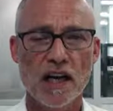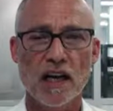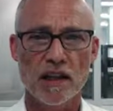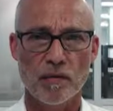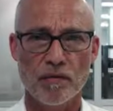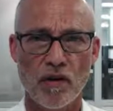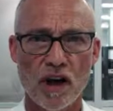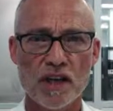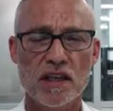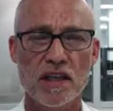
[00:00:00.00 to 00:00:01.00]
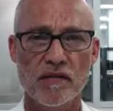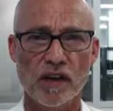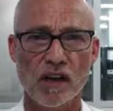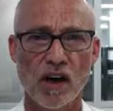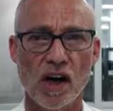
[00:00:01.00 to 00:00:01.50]
The price never
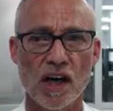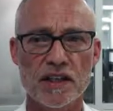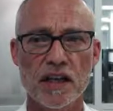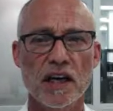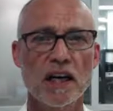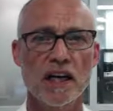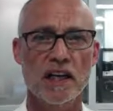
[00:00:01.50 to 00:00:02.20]
lies. It's